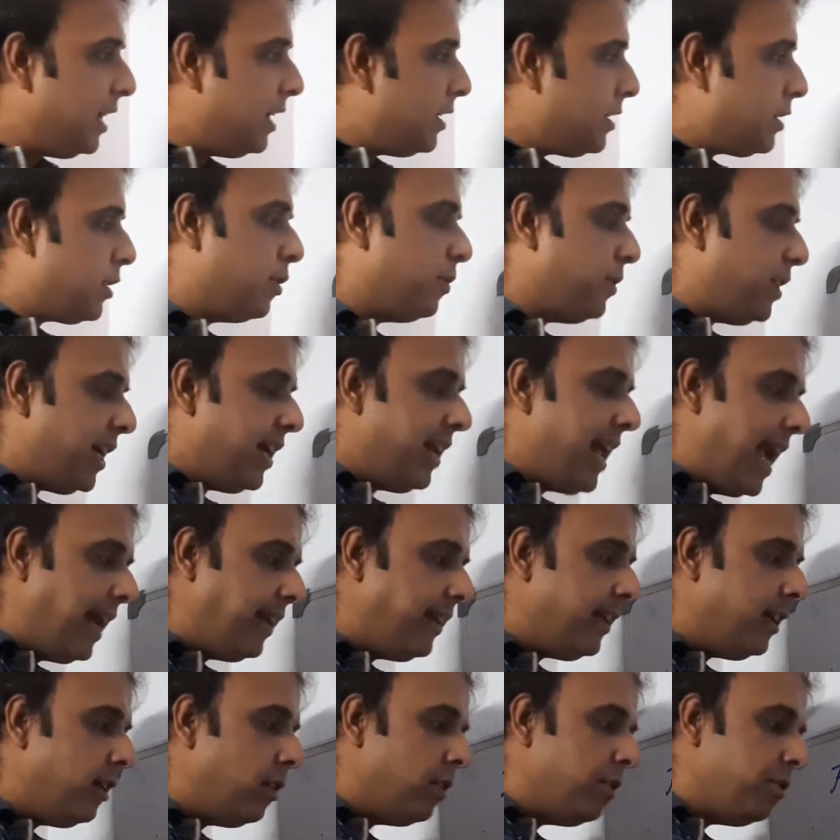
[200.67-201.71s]
So, they are
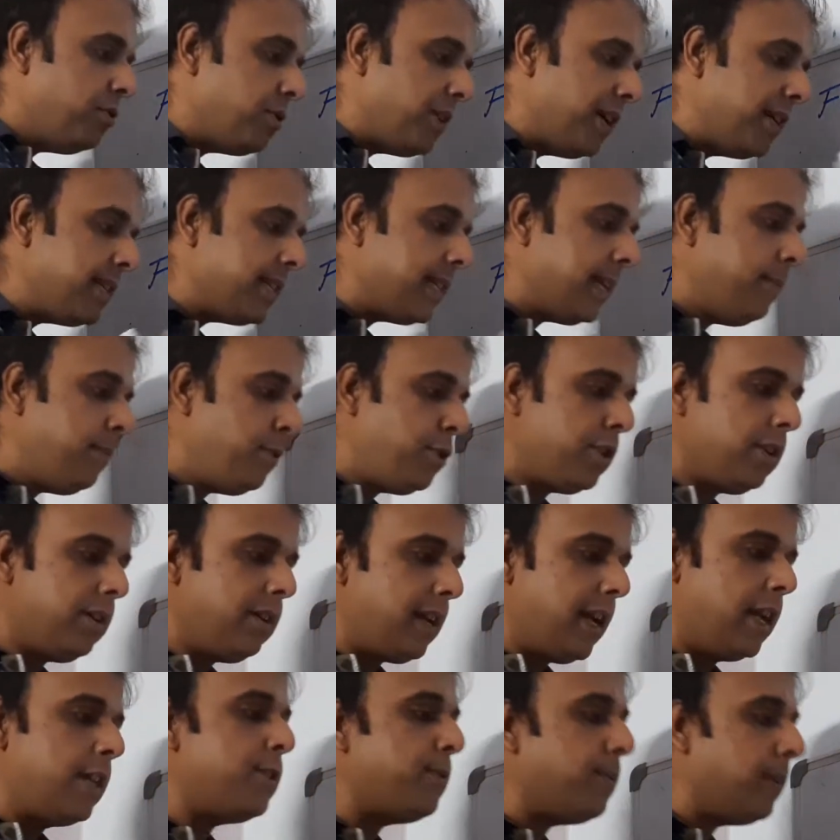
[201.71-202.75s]
acting on transcription
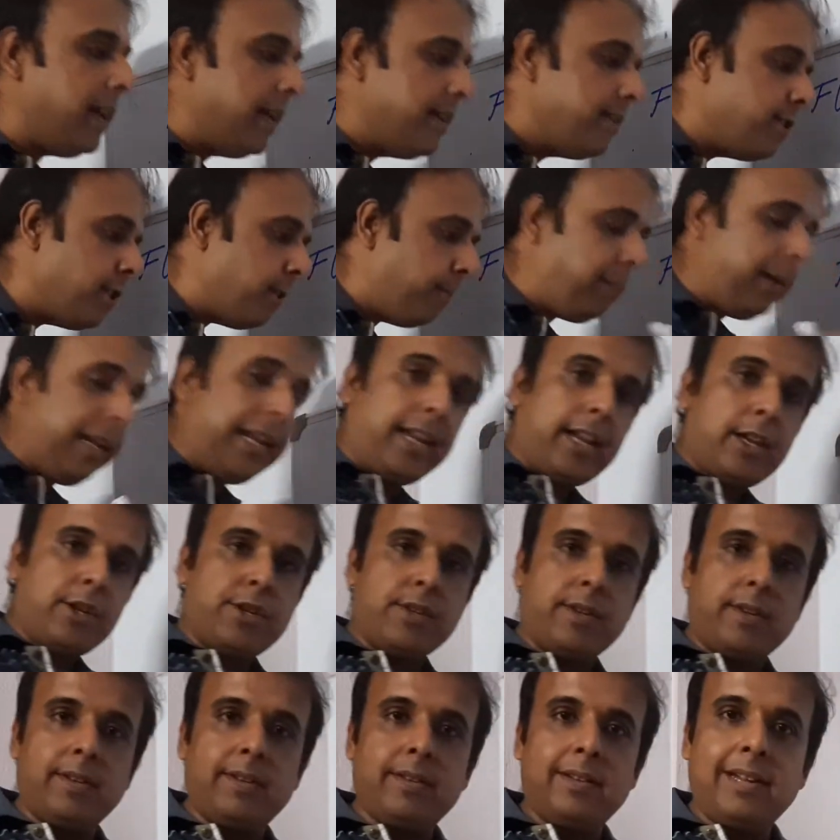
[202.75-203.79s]
as well as replication.